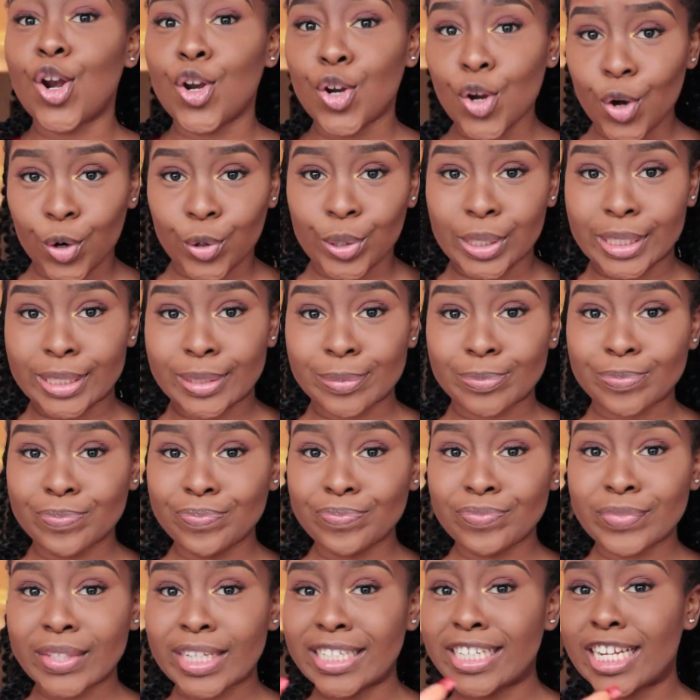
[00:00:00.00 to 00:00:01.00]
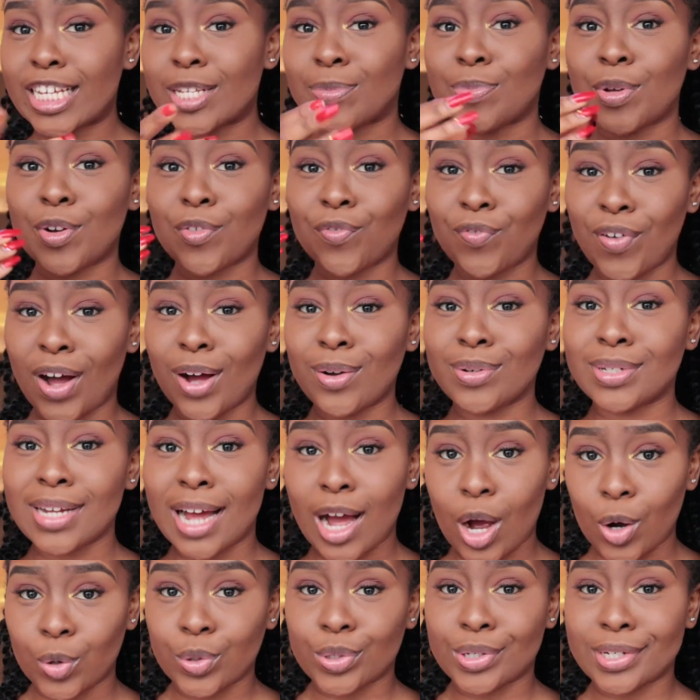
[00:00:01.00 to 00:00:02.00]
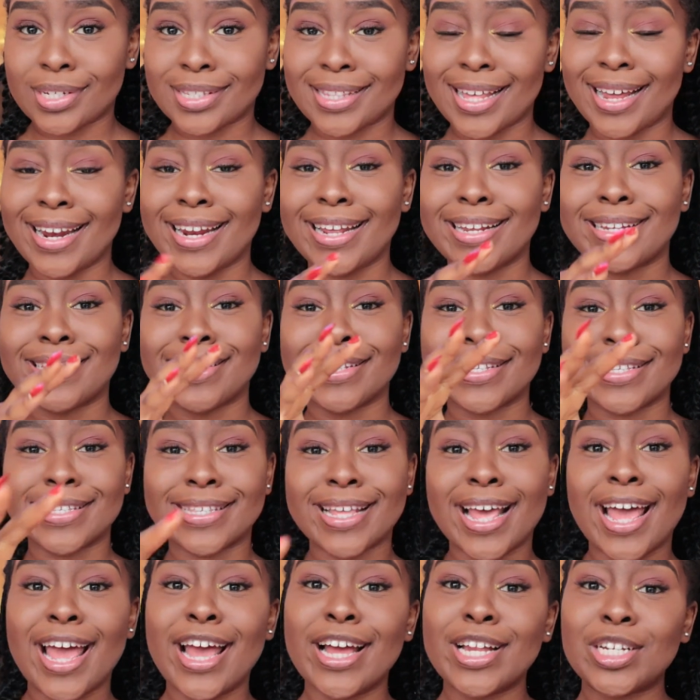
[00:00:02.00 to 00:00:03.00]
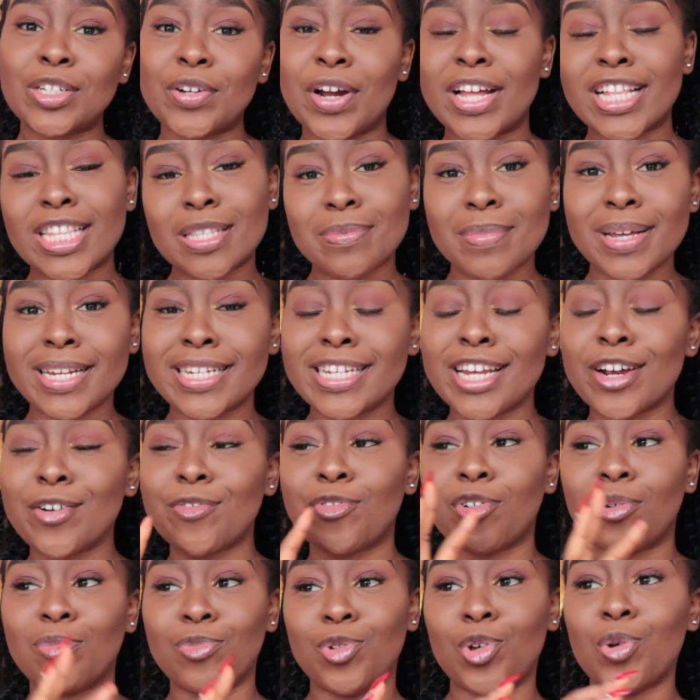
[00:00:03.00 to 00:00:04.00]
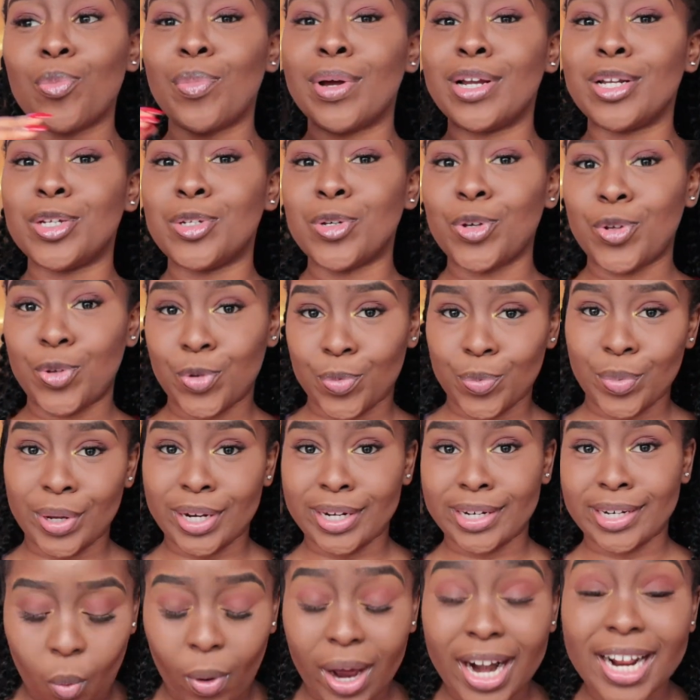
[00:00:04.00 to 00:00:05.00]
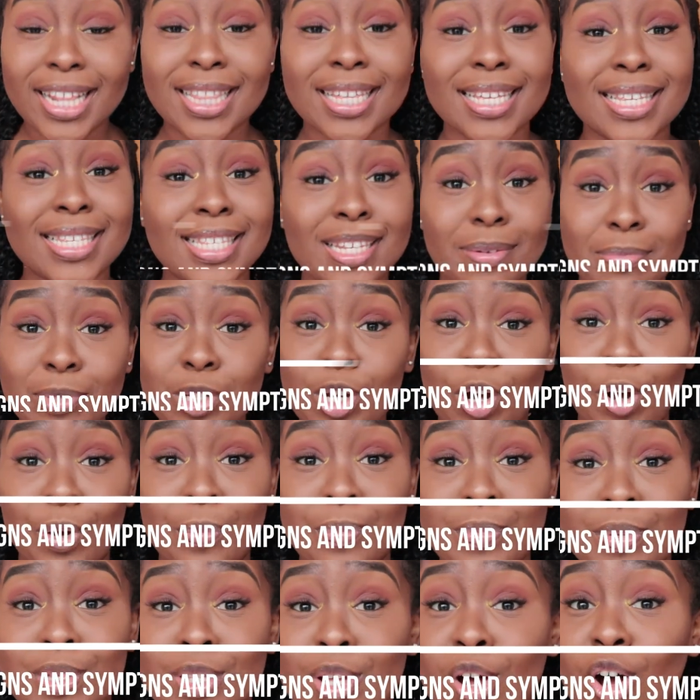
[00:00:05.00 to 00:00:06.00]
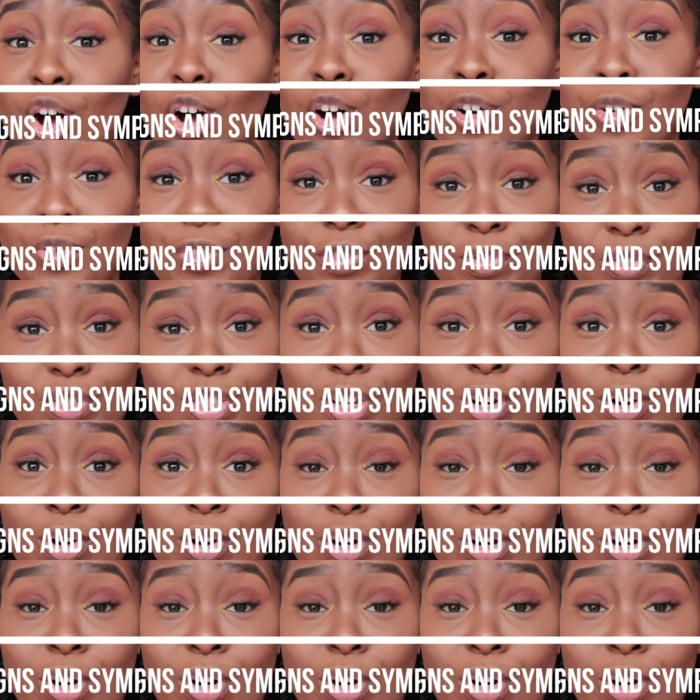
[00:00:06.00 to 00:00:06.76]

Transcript: known, it has been found out that it is transmitting from human to human. What are the symptoms of the